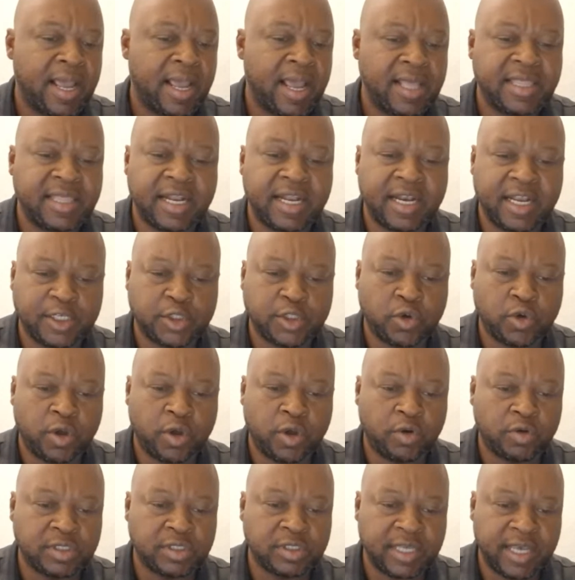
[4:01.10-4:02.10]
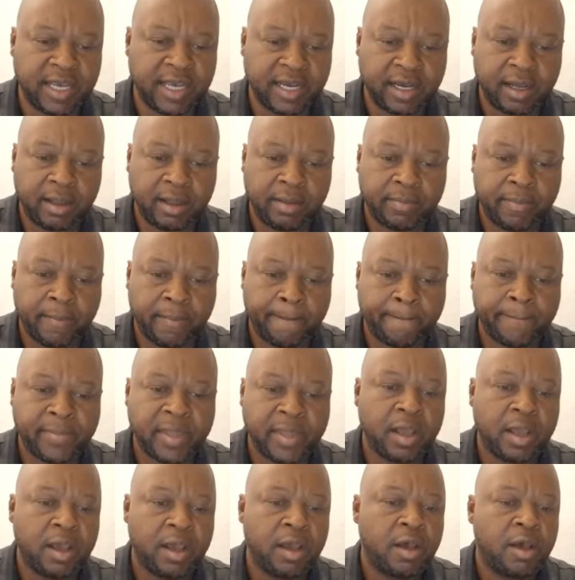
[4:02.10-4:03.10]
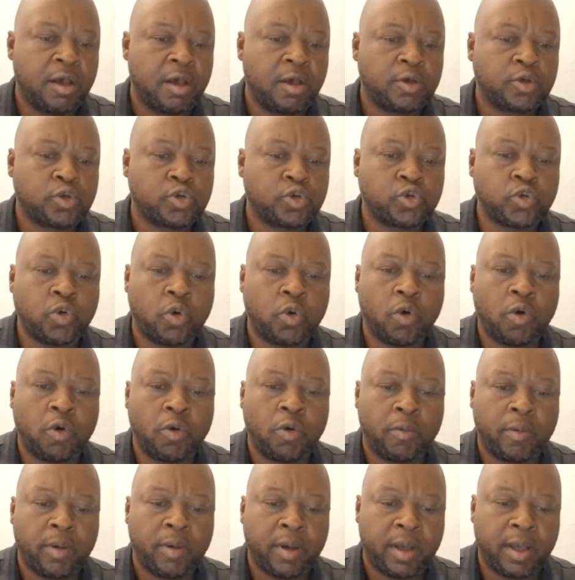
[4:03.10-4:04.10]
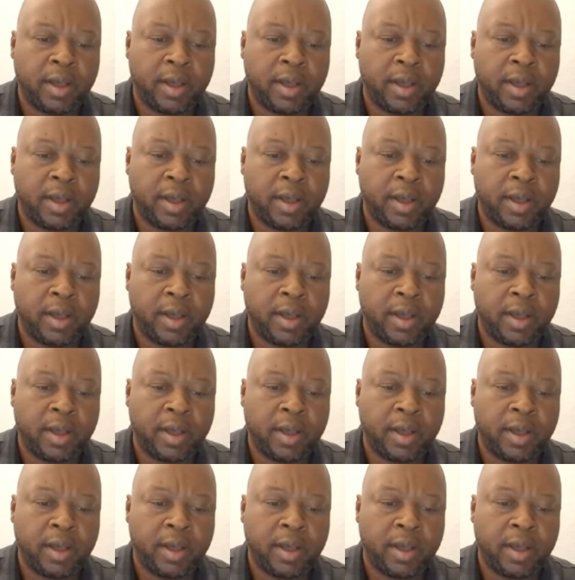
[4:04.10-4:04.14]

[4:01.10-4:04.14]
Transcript: at the National Heroes Acre. So